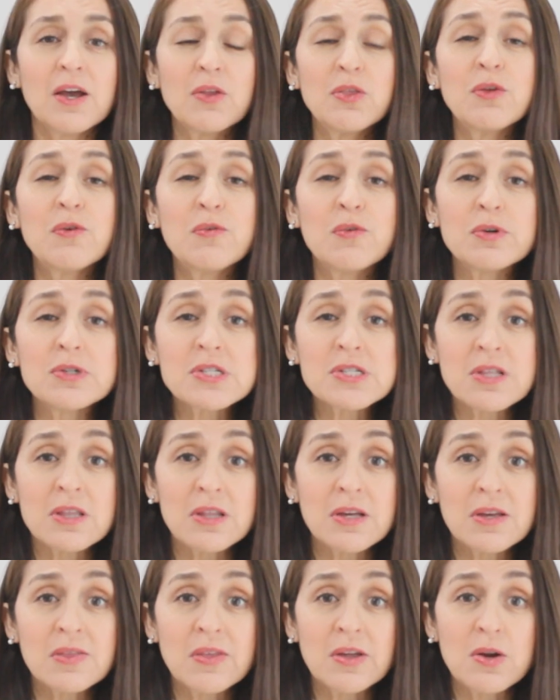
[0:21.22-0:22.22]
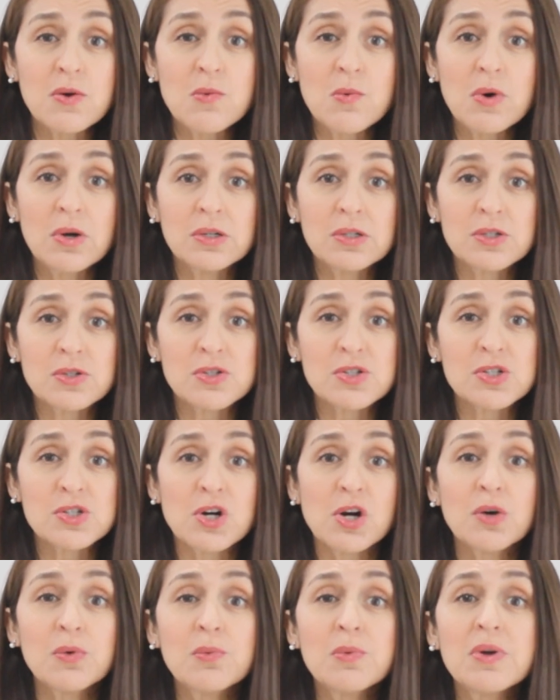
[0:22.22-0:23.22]
And the first thing that I want to
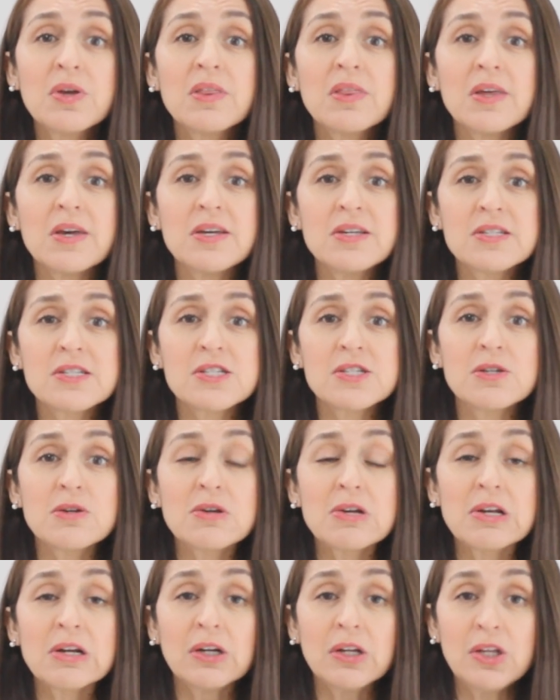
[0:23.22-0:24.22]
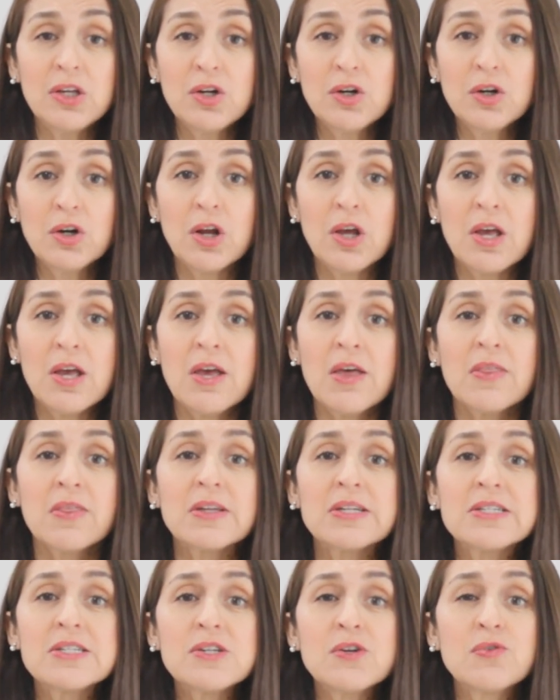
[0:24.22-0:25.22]
start with is to clear the
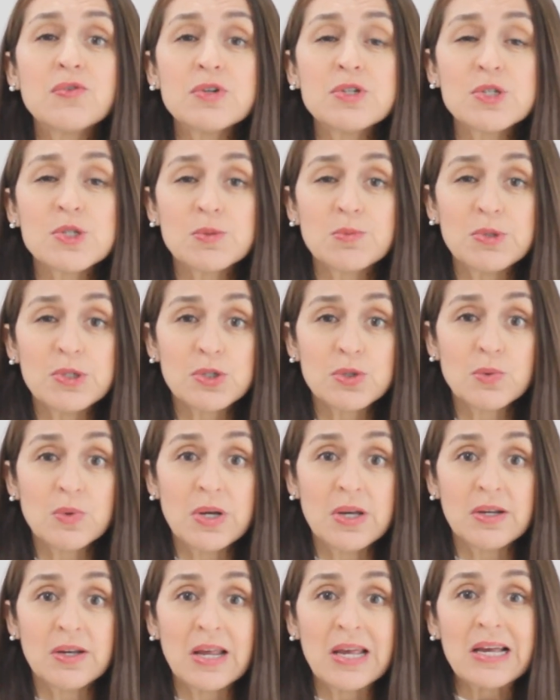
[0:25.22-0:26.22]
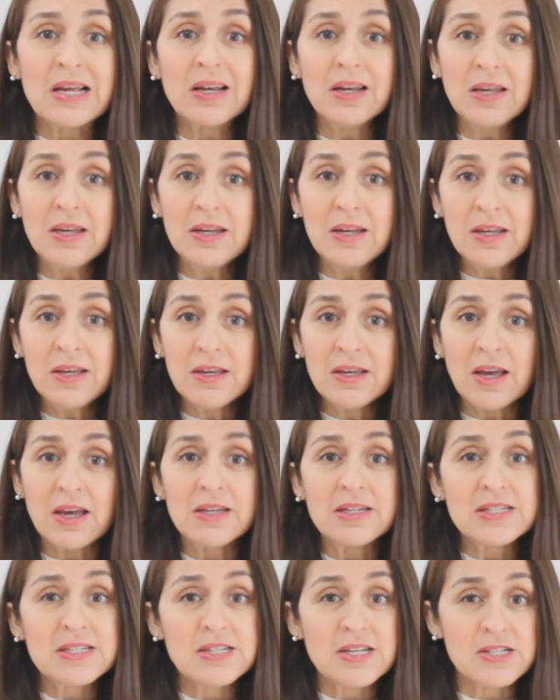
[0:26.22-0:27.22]
difference between cleaning
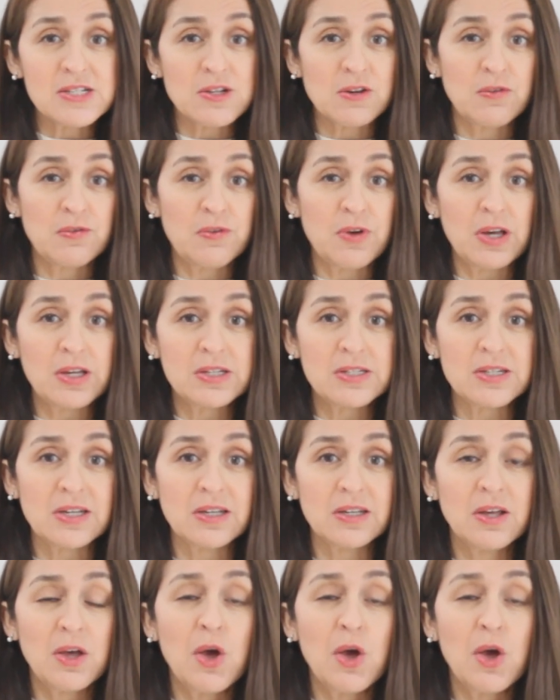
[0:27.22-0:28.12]
and disinfecting.